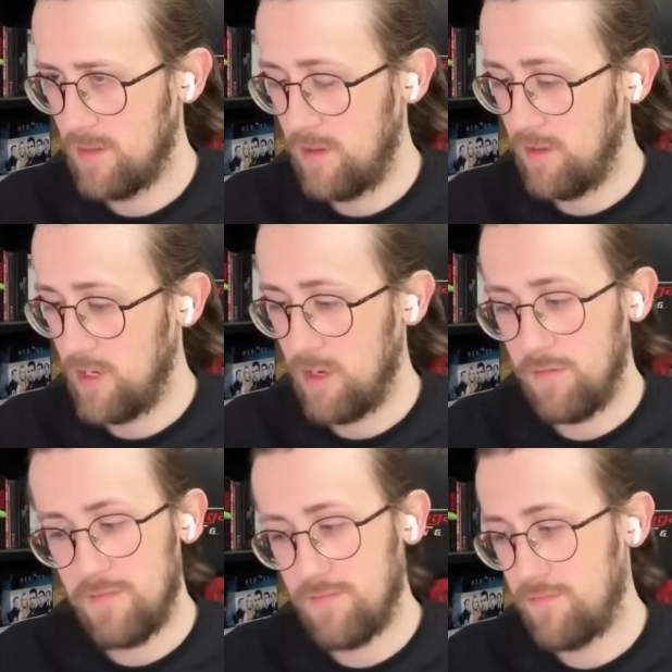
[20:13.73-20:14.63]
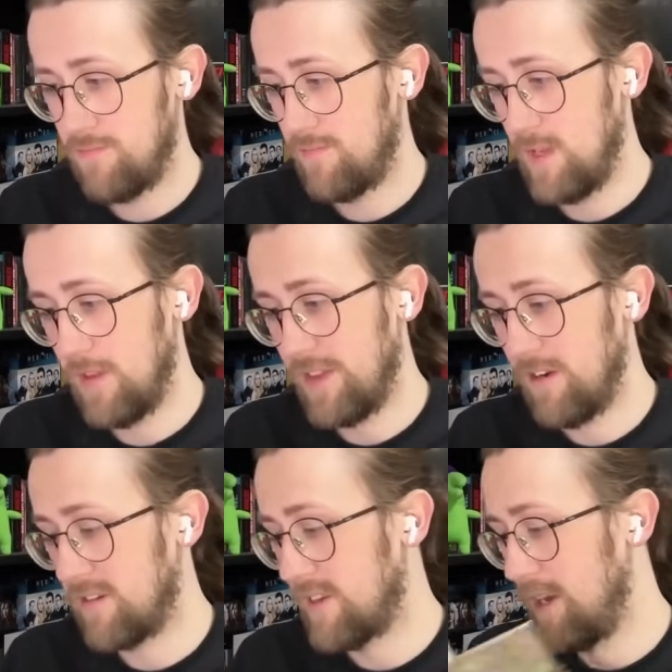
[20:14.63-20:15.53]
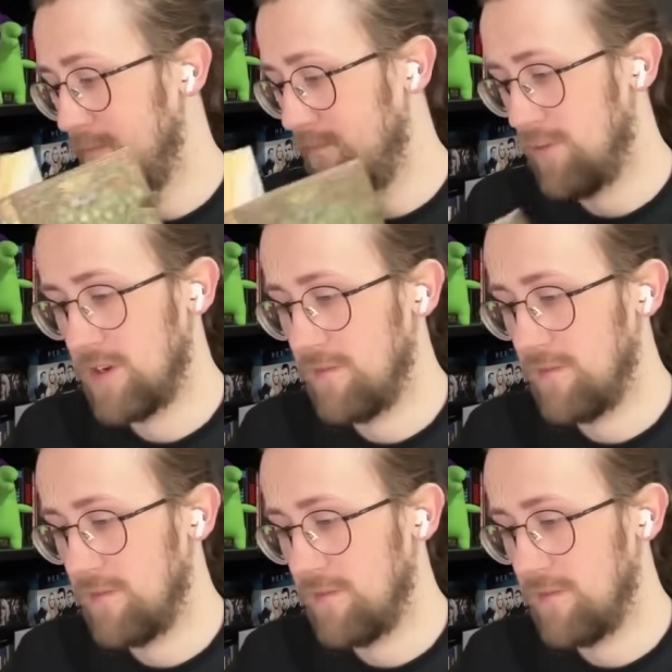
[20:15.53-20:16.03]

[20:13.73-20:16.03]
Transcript: Even though, not Derek's getting bloody